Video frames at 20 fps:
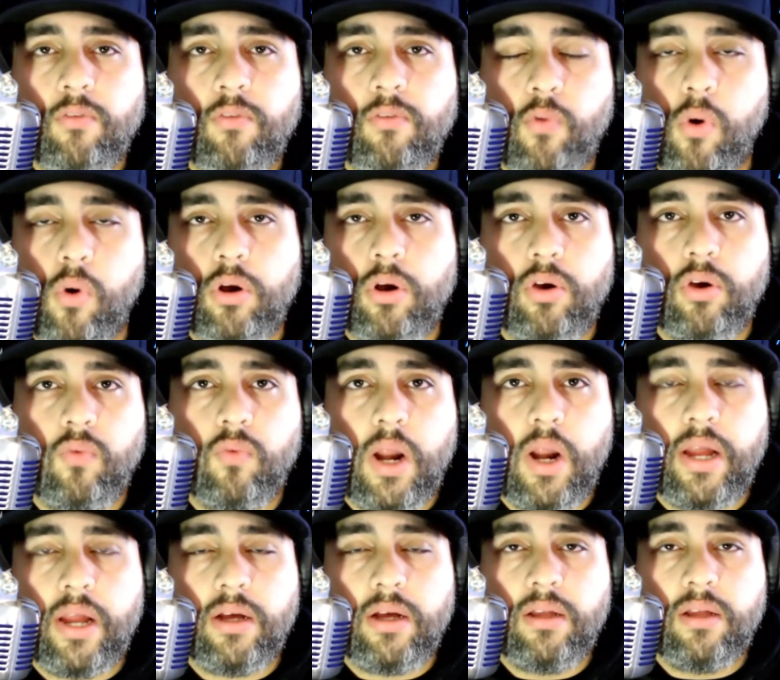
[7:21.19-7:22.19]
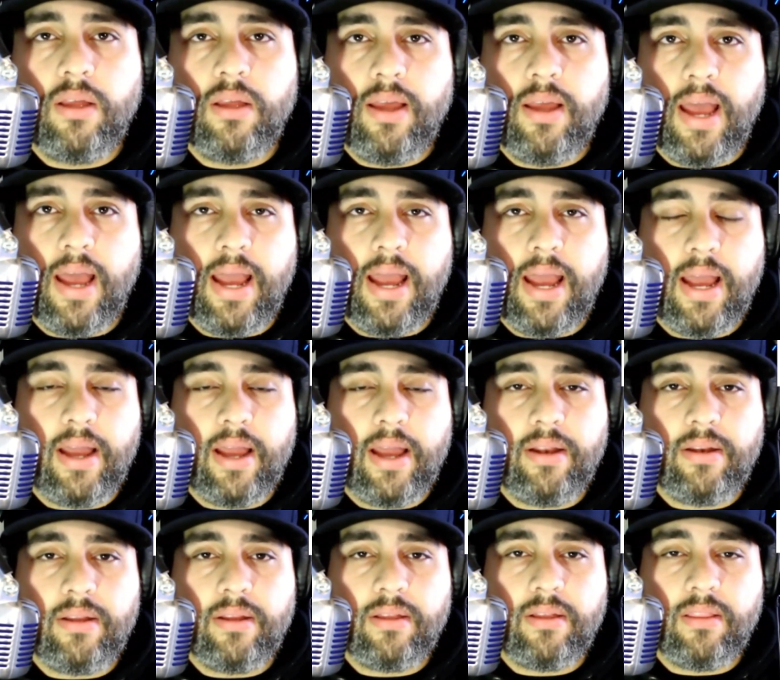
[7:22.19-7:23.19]
for Correa
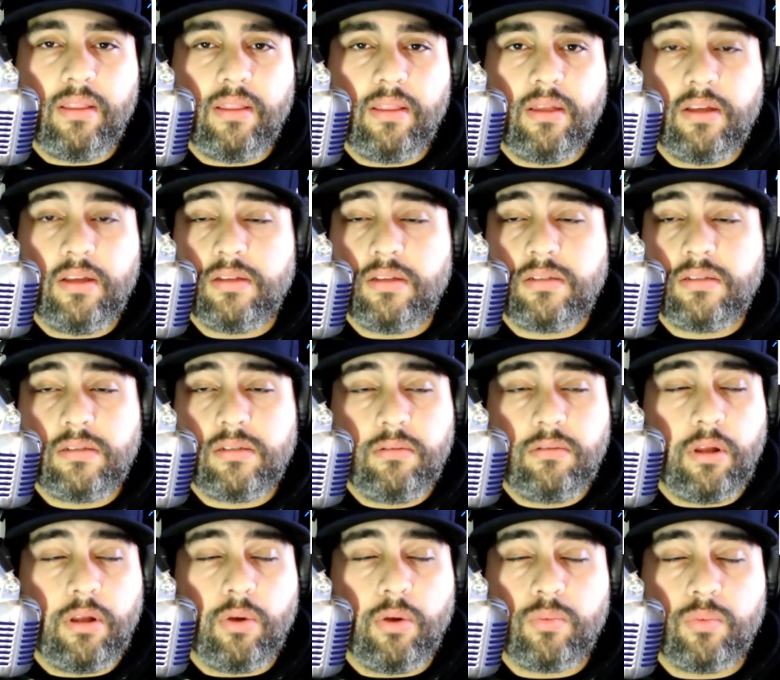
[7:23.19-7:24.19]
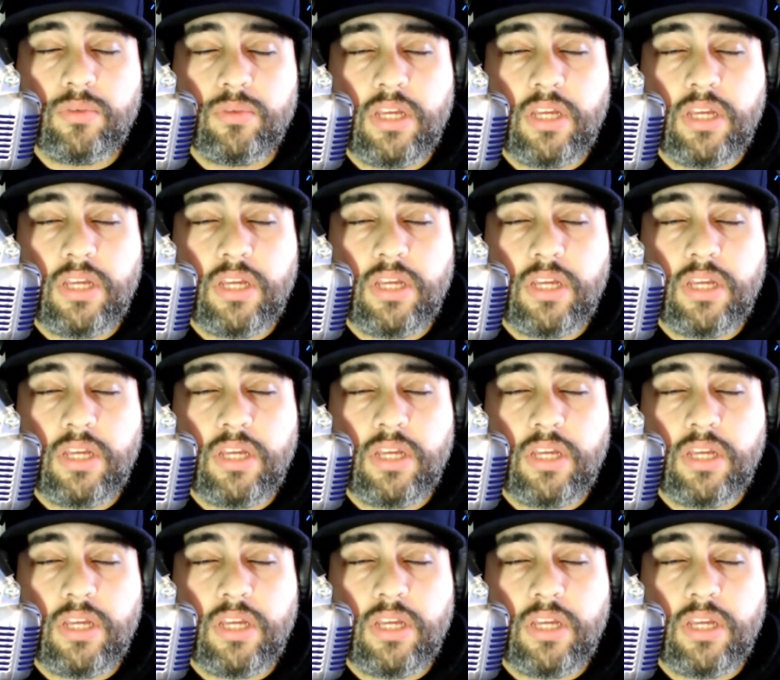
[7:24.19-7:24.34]
and his, you know,